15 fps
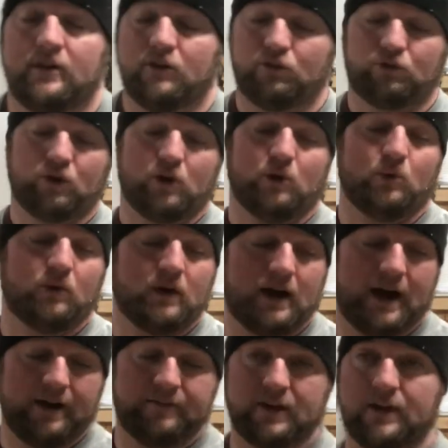So
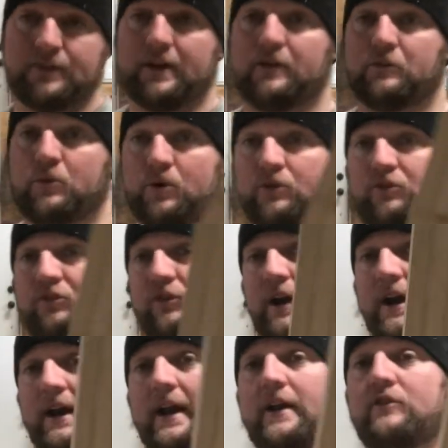I've got that one
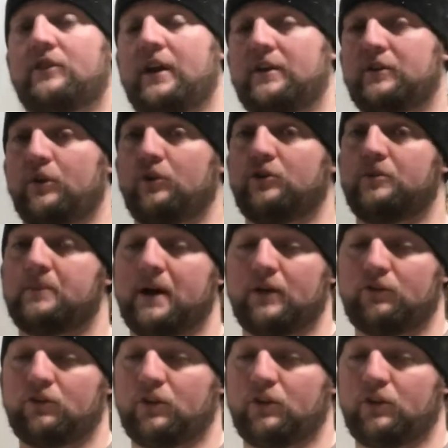straight edge I told you about. So the